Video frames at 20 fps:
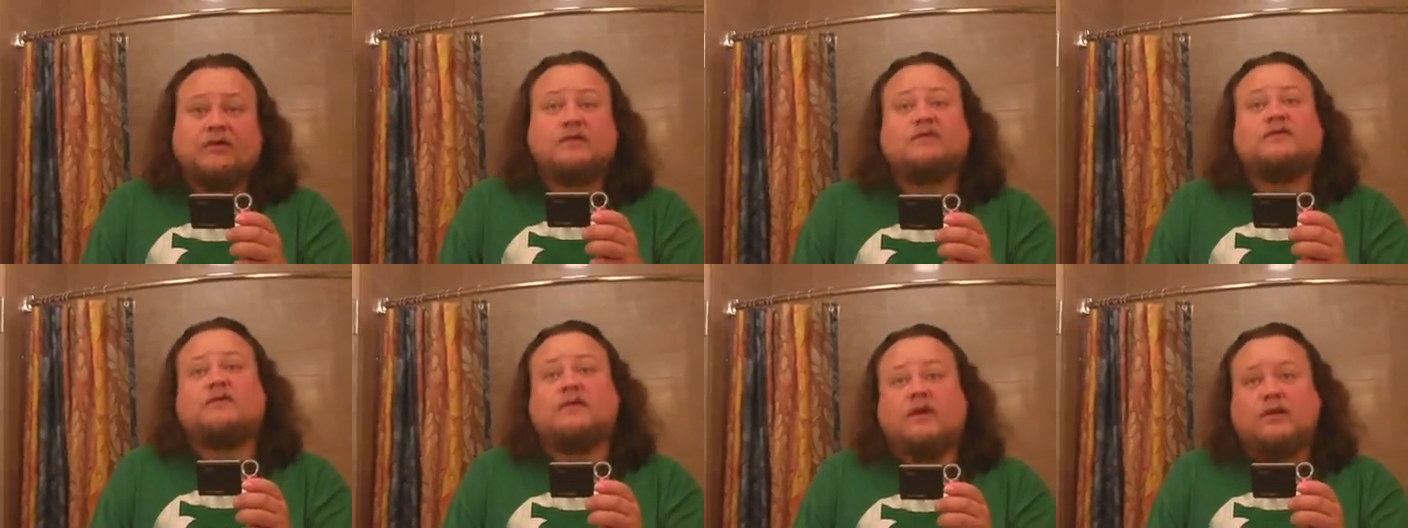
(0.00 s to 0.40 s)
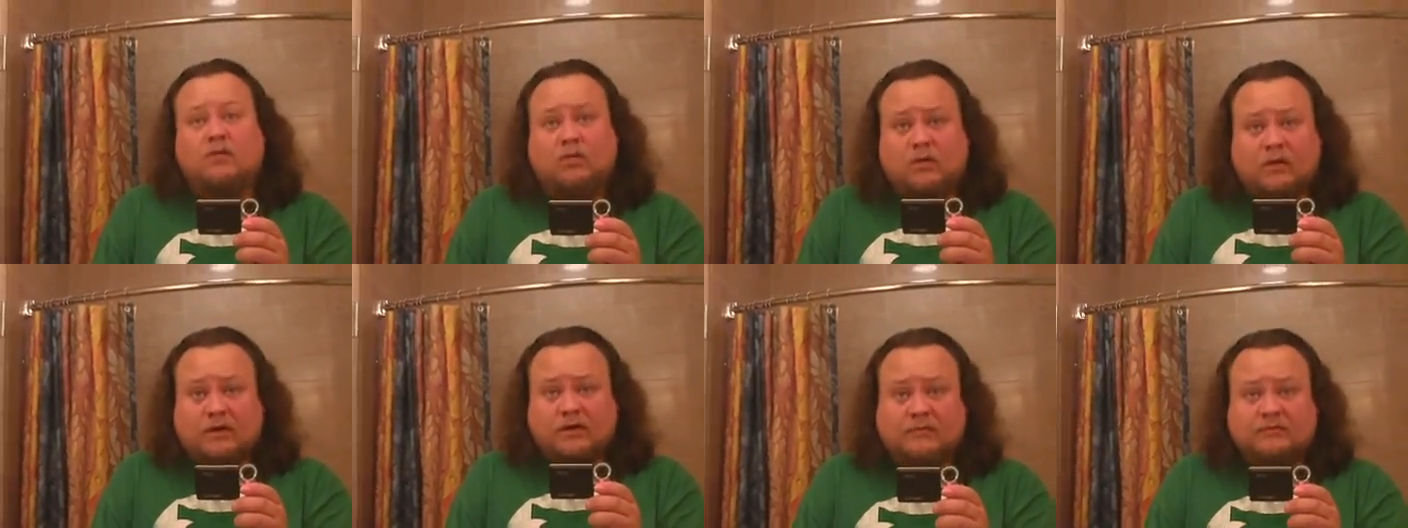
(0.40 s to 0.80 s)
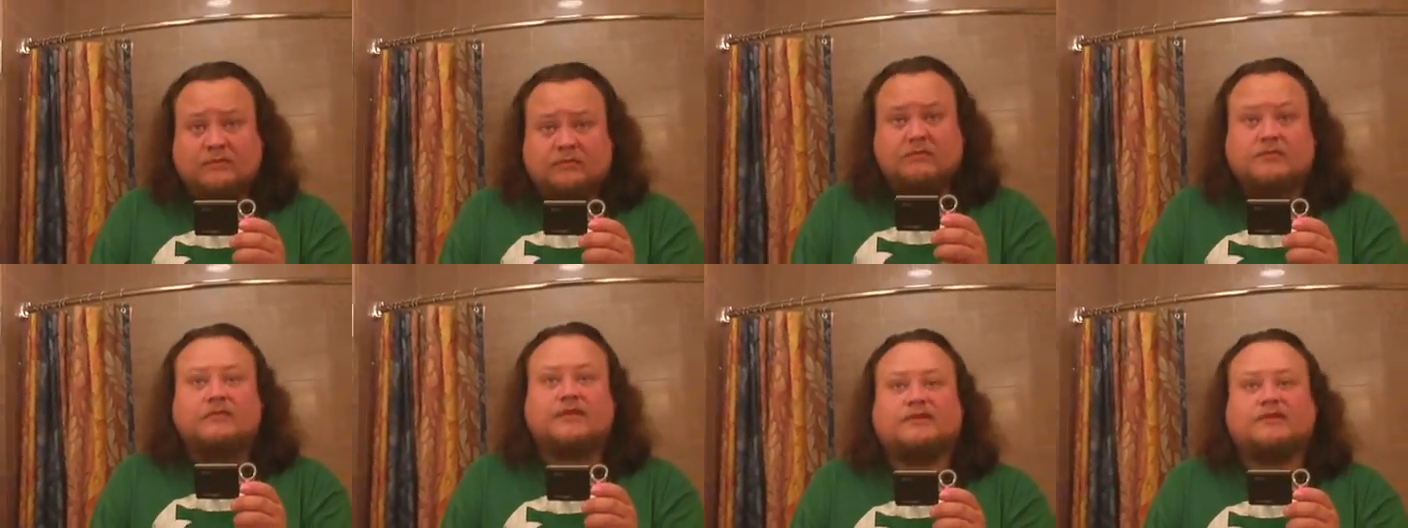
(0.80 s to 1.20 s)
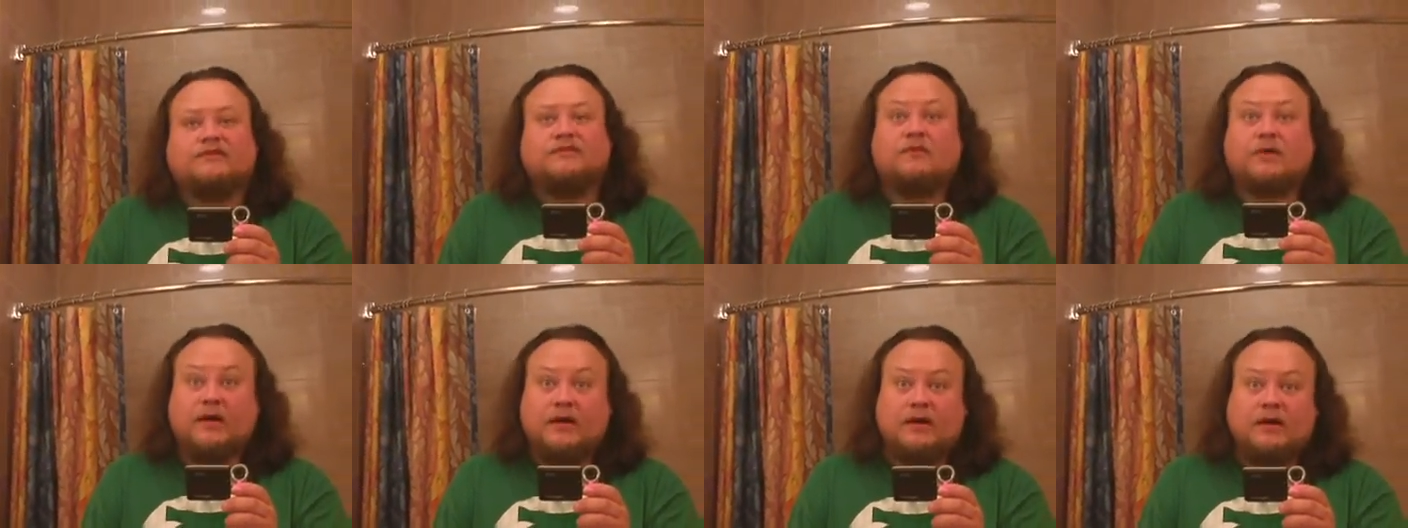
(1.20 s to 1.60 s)
It's day one. It's
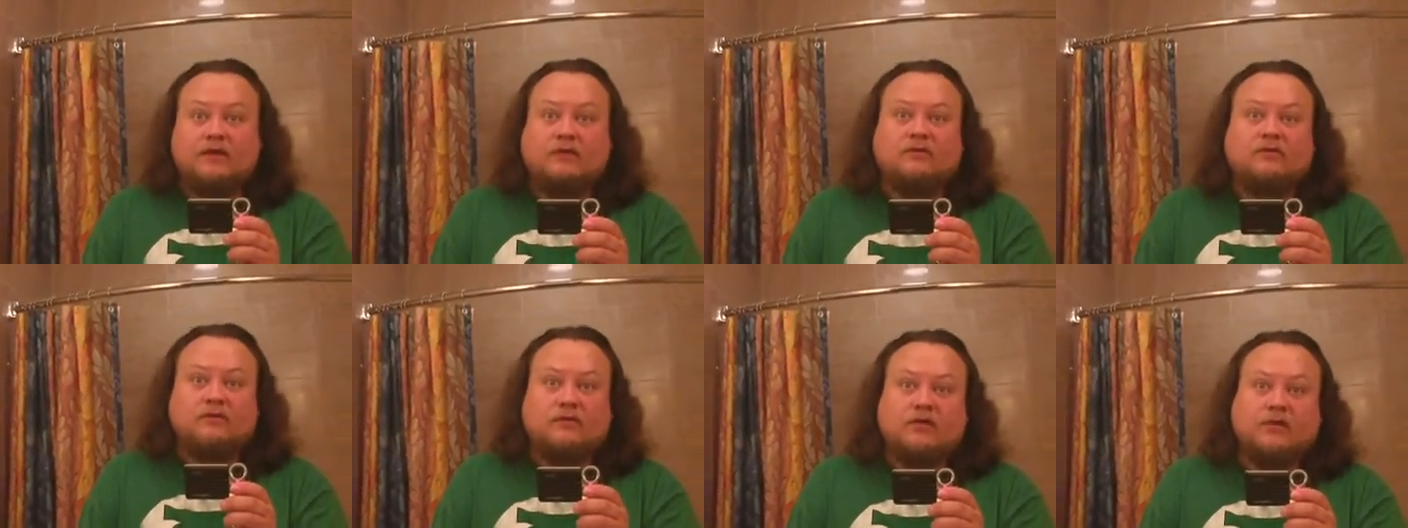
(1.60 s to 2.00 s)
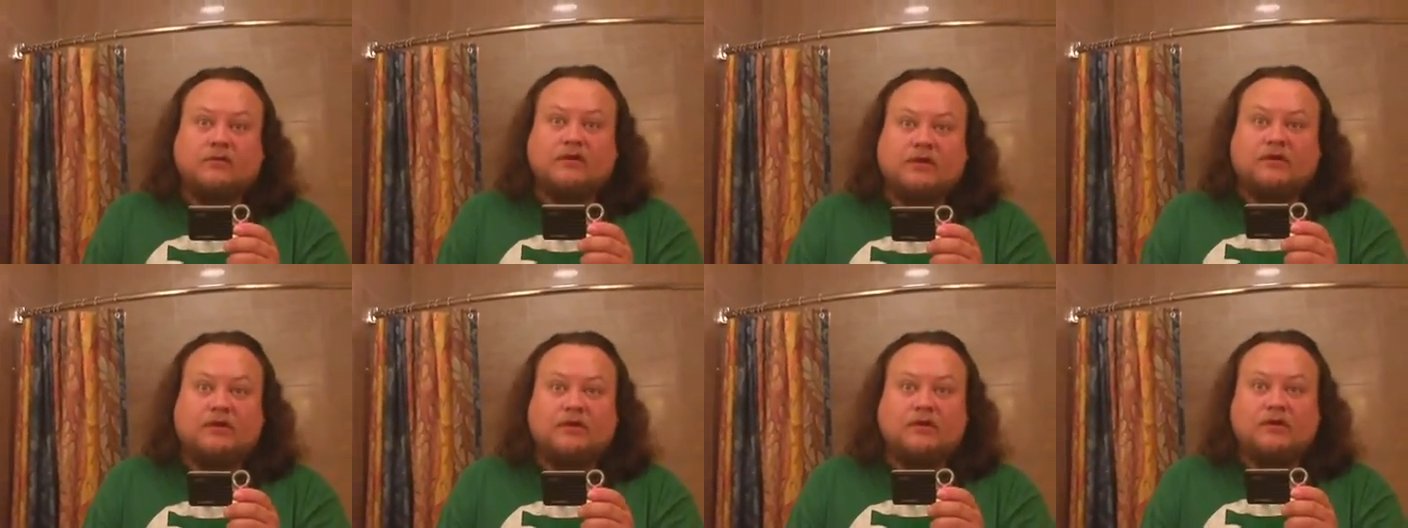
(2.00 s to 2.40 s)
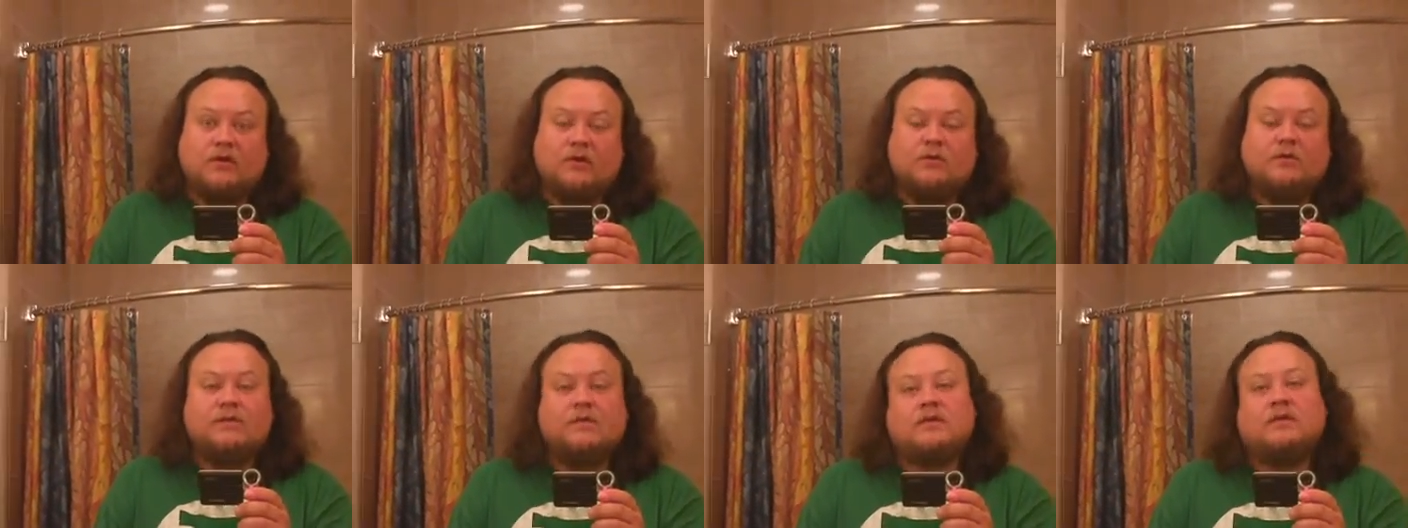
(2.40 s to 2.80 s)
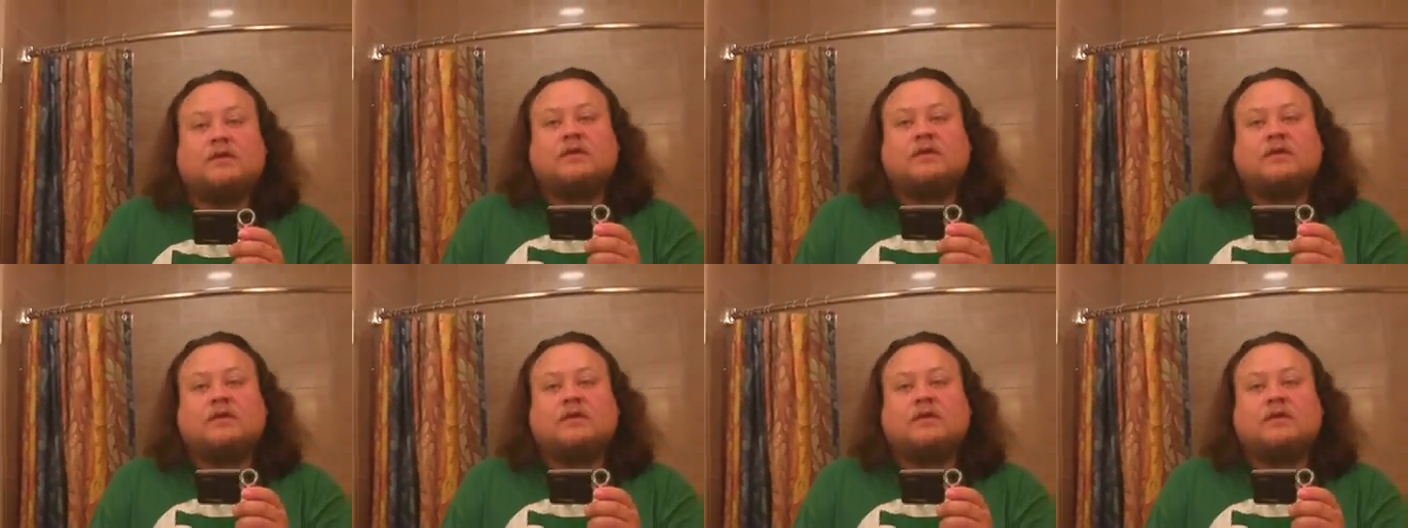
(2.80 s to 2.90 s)
Friday, for anybody that doesn't know.